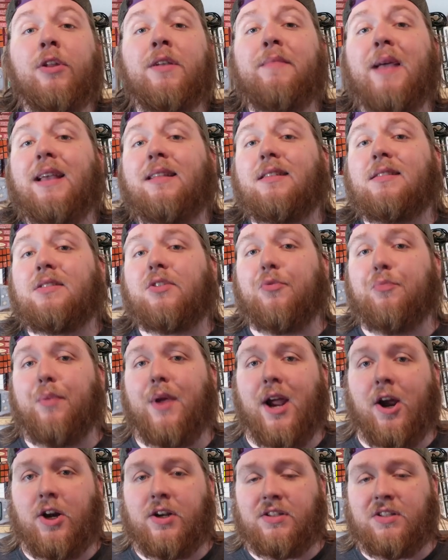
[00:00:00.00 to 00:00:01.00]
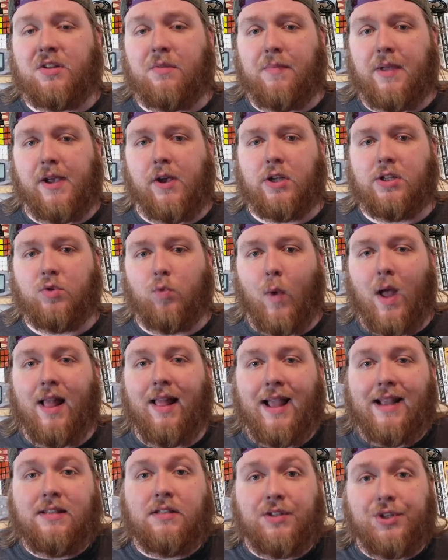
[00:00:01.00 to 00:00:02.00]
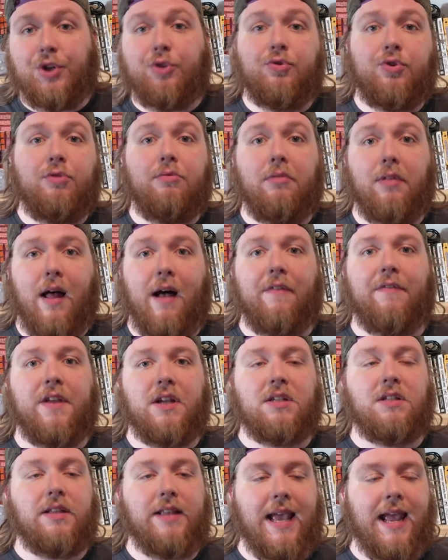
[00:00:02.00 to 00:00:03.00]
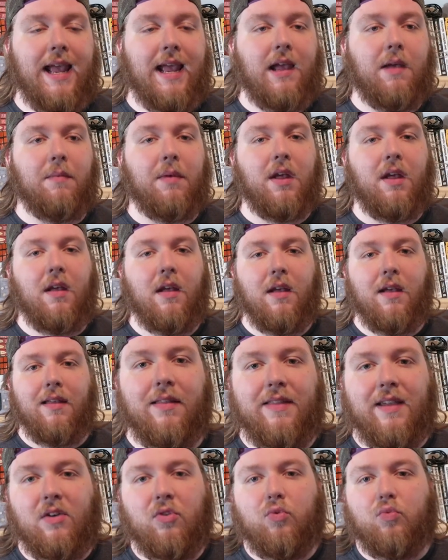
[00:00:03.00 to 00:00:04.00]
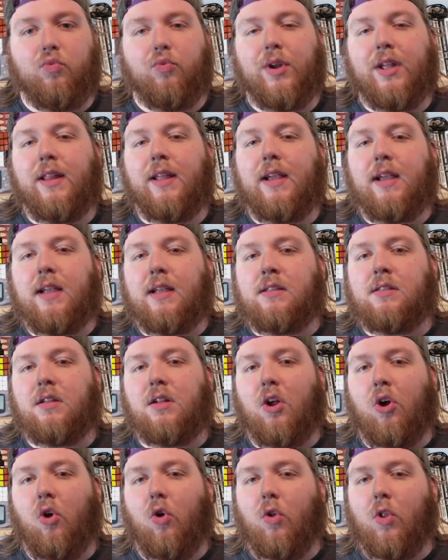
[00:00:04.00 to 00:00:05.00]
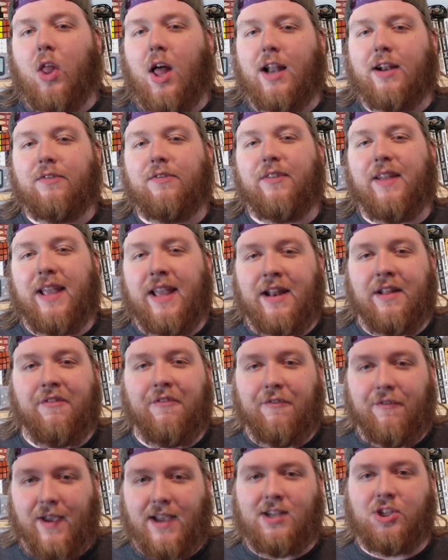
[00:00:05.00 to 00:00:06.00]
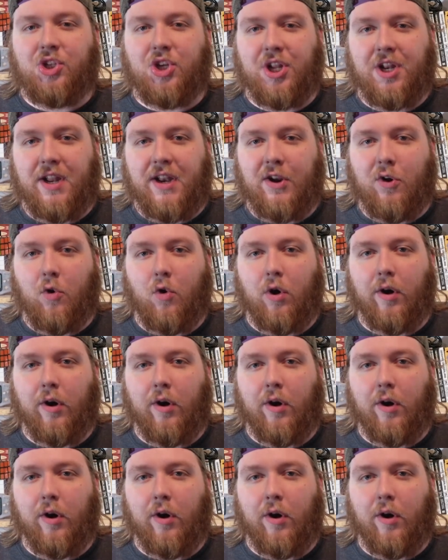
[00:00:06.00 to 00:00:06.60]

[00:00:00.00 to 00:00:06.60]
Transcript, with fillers: only make this comparison because while I still do love this game, there really isn't a whole lot of innovation in